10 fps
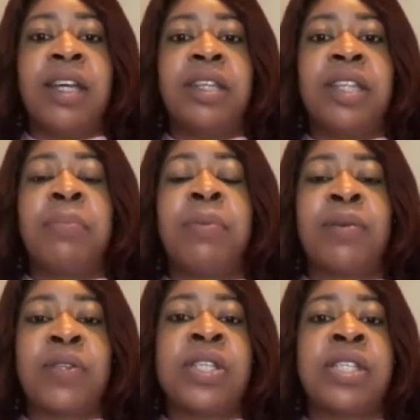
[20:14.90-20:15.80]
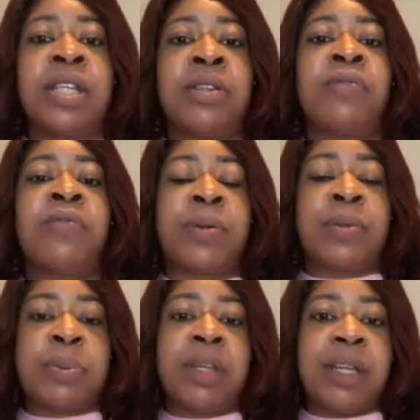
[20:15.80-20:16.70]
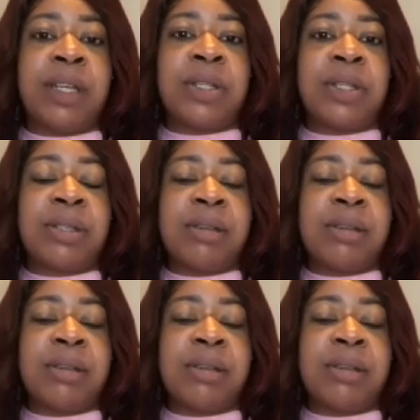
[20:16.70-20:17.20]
they purchased it in the first place.